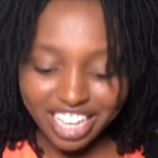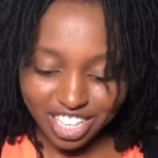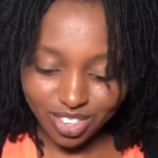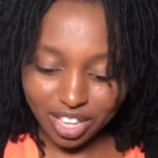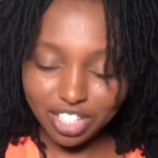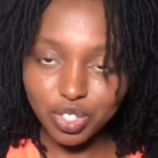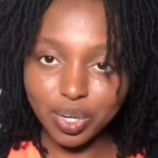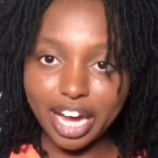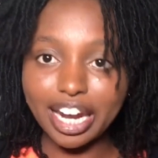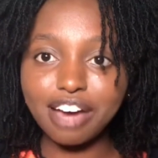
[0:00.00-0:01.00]
so that you
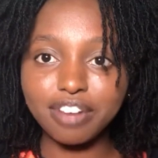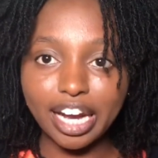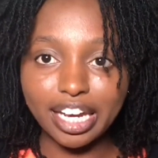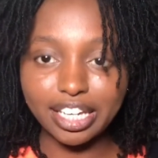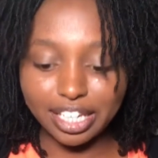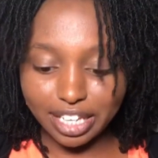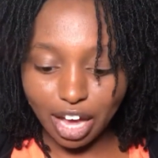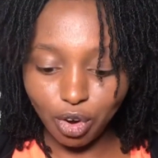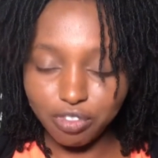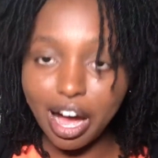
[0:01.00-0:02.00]
can have an idea
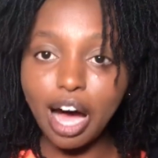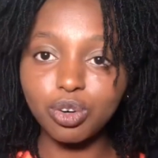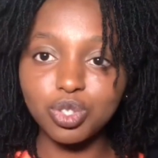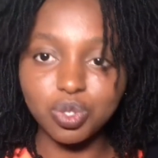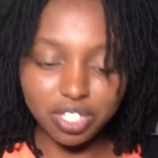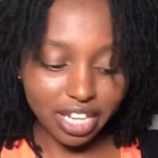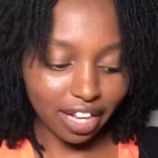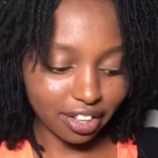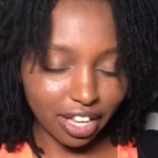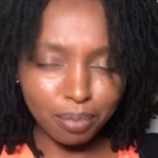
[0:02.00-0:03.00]
of how to
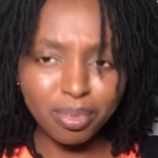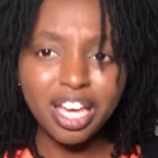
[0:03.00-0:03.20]
style them.